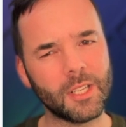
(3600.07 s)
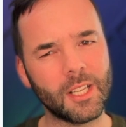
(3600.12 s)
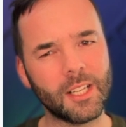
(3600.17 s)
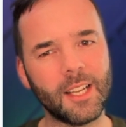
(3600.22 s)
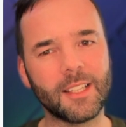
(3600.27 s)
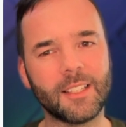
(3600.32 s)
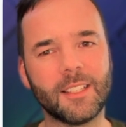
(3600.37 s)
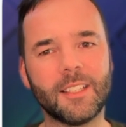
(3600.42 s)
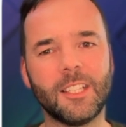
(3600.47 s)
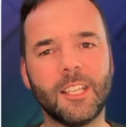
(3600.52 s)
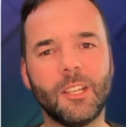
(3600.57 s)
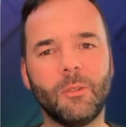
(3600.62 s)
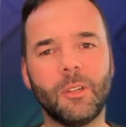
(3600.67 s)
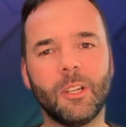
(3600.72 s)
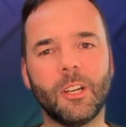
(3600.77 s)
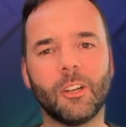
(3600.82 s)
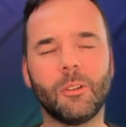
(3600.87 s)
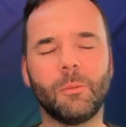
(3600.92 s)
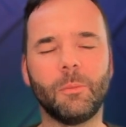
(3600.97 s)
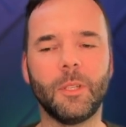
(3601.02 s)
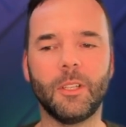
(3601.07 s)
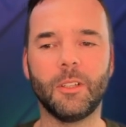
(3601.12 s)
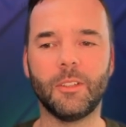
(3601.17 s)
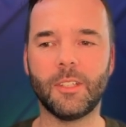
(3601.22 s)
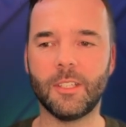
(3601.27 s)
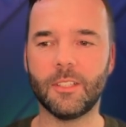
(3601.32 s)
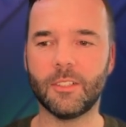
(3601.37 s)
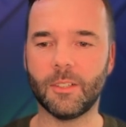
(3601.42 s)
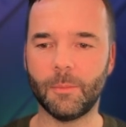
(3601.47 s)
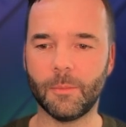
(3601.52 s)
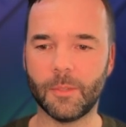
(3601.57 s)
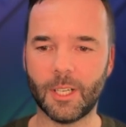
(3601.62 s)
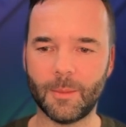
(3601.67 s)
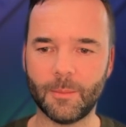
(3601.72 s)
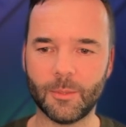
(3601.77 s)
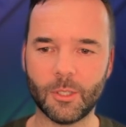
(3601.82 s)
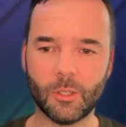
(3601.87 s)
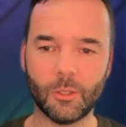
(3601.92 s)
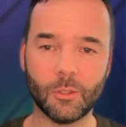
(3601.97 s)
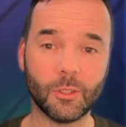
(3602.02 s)
like to see you in our community sometime
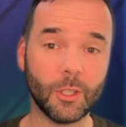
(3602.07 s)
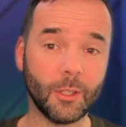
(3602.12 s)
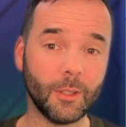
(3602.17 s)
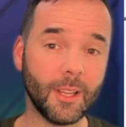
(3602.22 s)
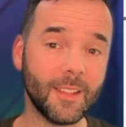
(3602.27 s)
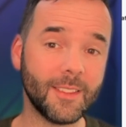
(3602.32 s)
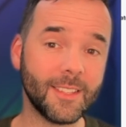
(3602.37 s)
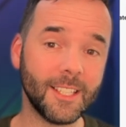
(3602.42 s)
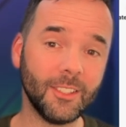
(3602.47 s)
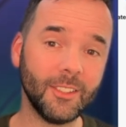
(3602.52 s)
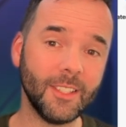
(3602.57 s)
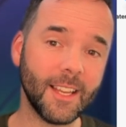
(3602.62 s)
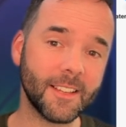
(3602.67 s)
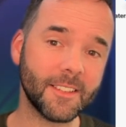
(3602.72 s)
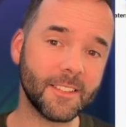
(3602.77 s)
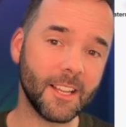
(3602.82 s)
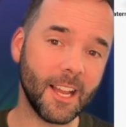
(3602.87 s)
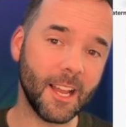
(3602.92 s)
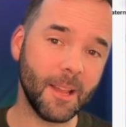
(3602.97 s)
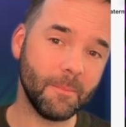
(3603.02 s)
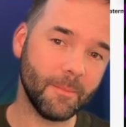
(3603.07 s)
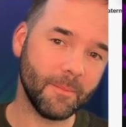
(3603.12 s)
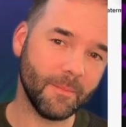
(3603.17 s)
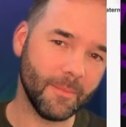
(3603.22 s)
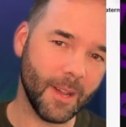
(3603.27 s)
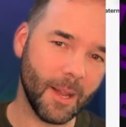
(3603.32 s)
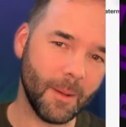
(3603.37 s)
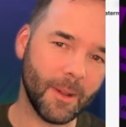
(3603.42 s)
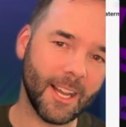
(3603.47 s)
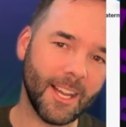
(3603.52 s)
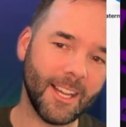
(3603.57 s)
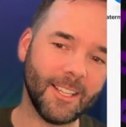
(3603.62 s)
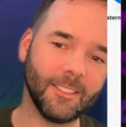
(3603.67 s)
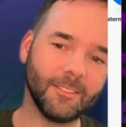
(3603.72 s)
soon. So until next time, bye bye.